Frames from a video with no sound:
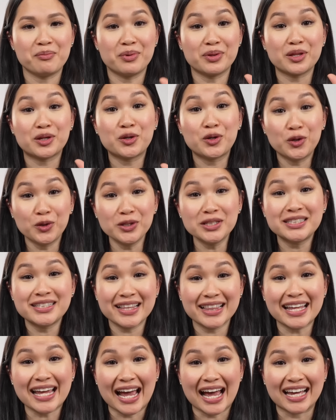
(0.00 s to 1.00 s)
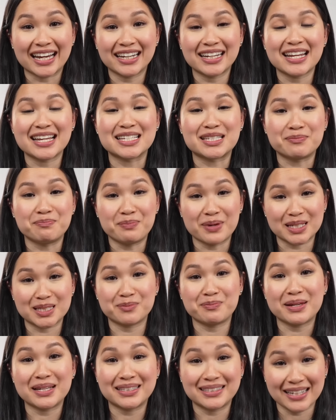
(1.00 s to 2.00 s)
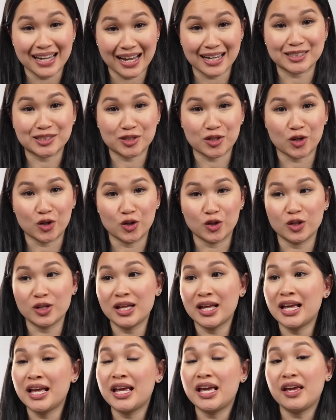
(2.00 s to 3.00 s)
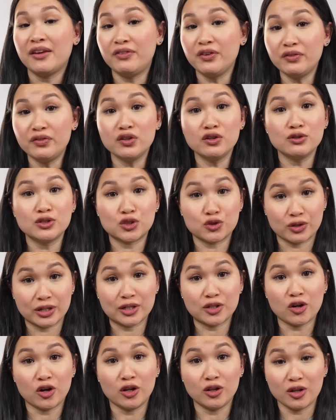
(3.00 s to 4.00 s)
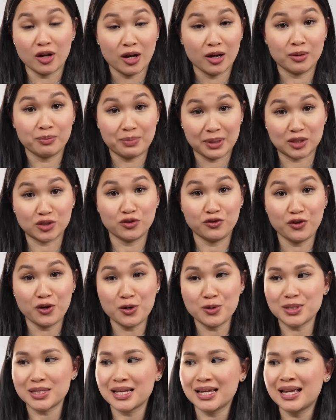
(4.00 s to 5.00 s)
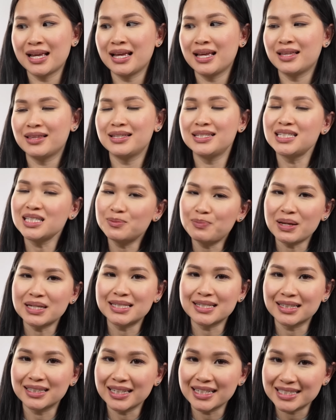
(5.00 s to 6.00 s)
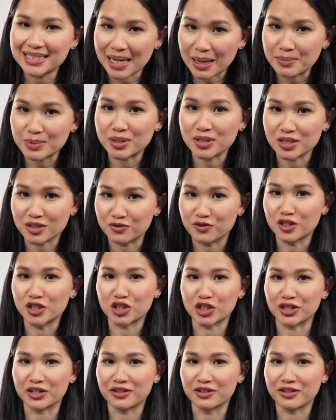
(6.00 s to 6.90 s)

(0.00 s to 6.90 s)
But the coolest thing they added is Bixby Text Call. If you've used Screen Call on Pixel phones, this is basically Samsung's version